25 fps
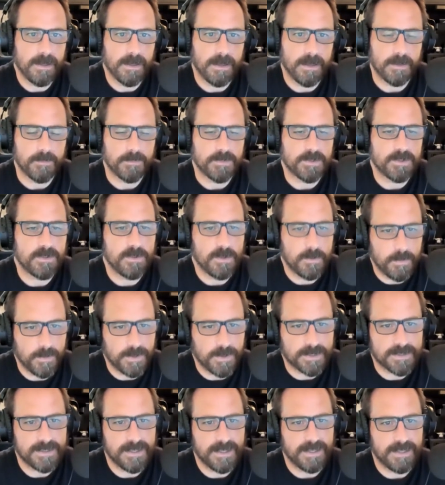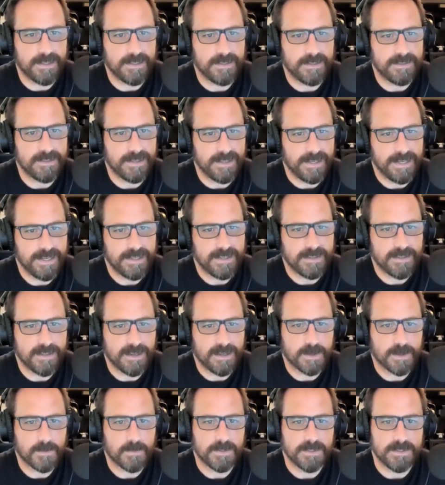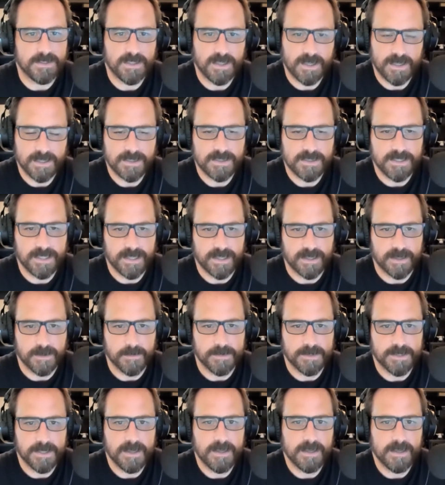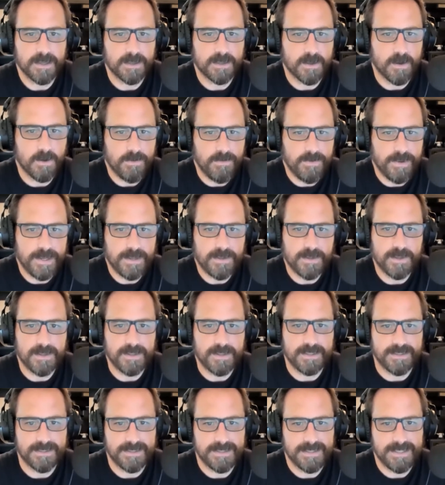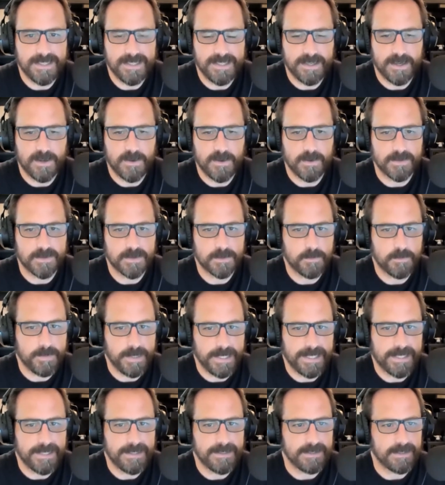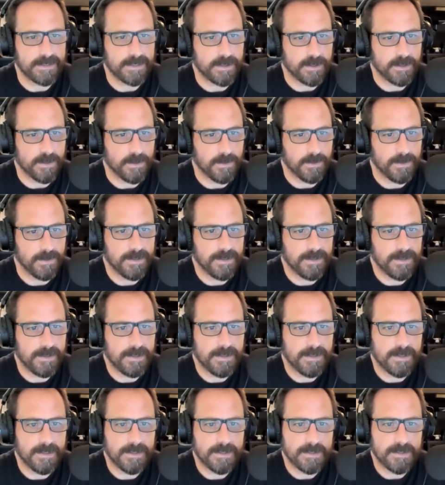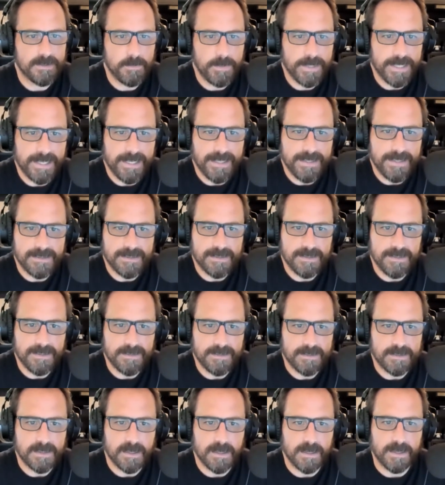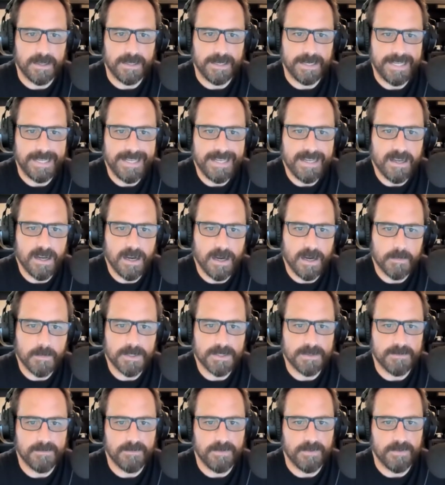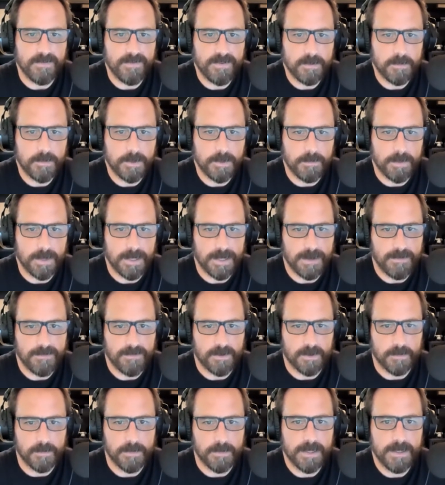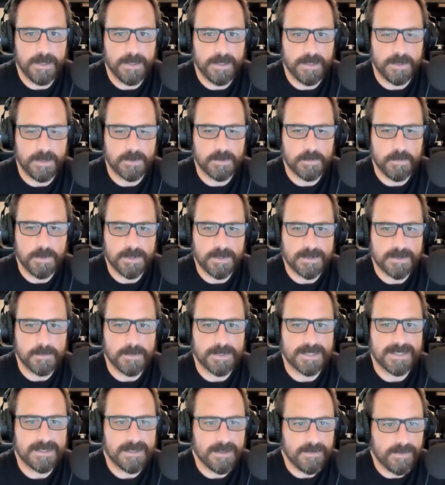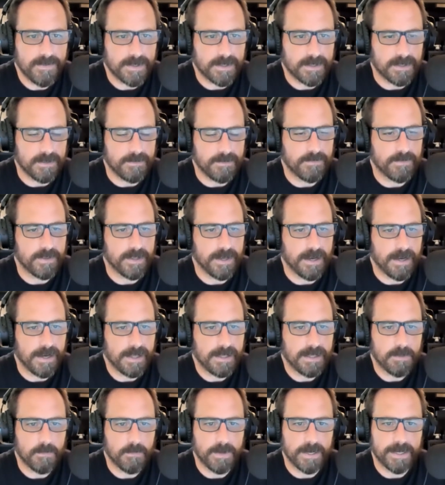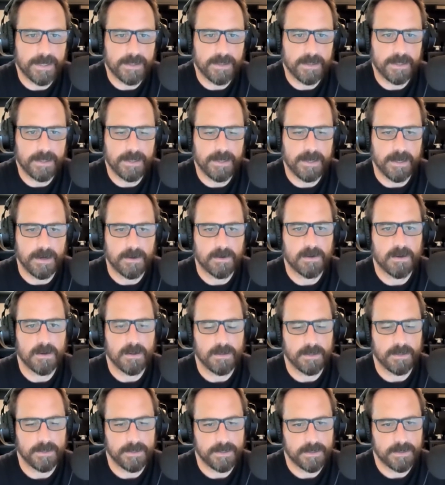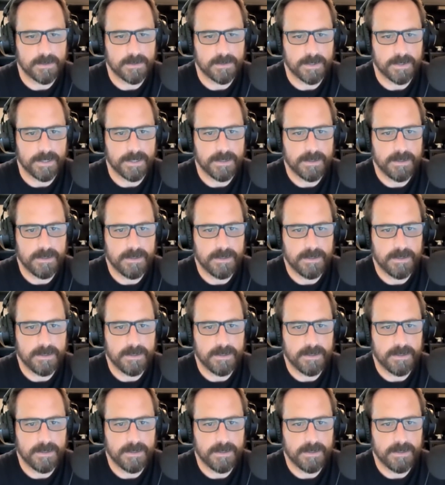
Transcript: I'm super excited today to talk with Josh Jacobs, co-founder and CEO of Speakeasy Co. Speakeasy is an e-commerce and fulfillment platform that was built specifically for the highly regulated alcohol industry.